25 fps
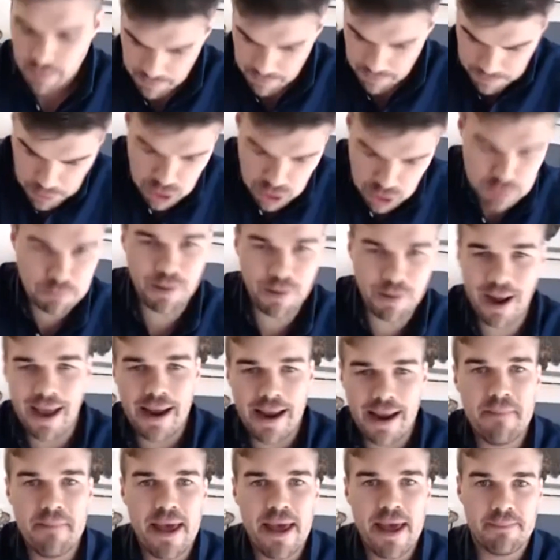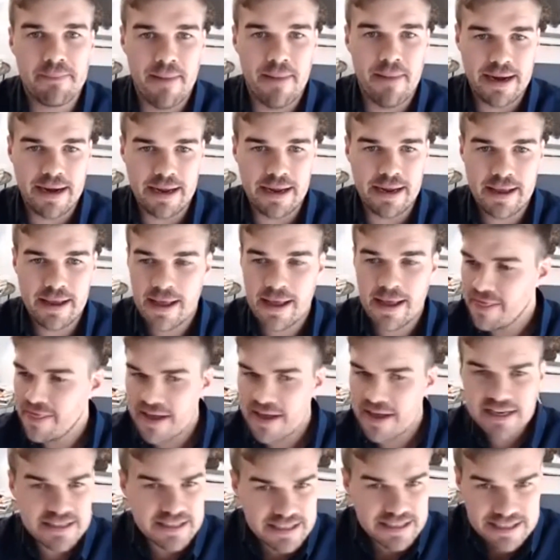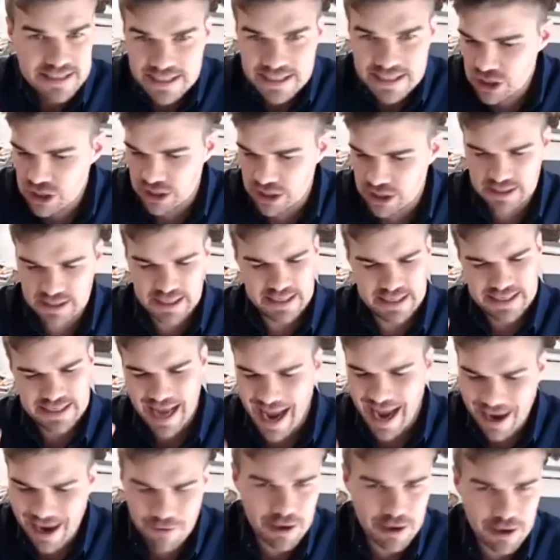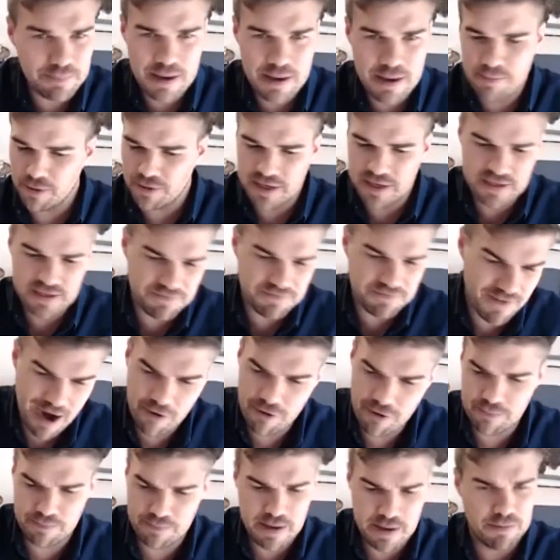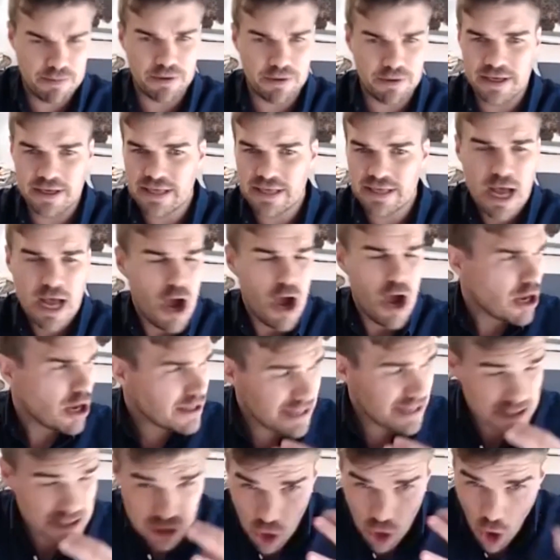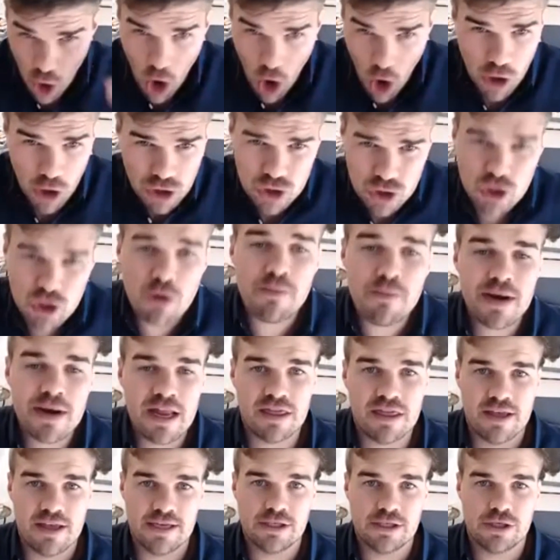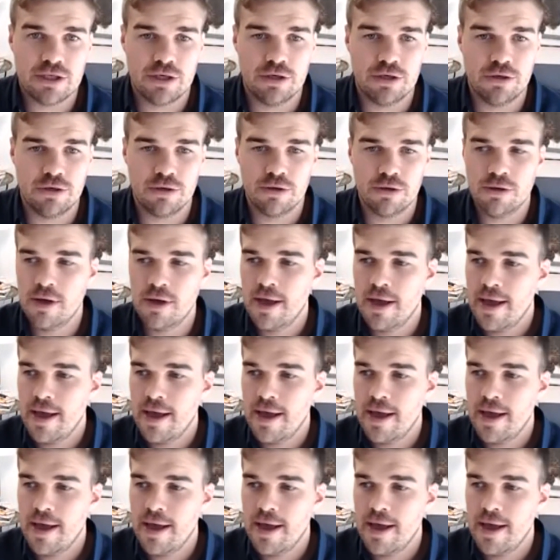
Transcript: push, play, make money. There's decisions, there's hiring people, there's firing people, there's so many things to do.